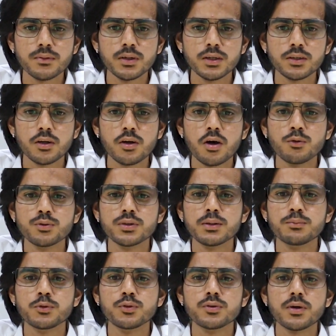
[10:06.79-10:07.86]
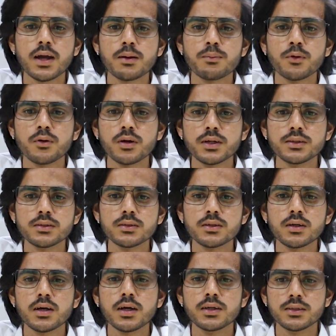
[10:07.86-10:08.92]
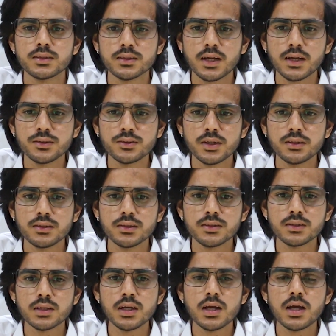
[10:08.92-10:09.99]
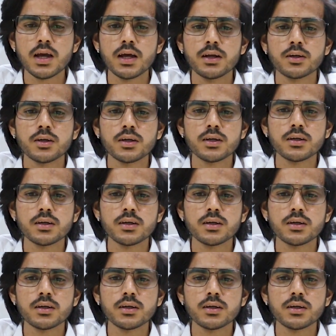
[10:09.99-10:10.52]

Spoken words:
It allows them to track progress, understand changes, and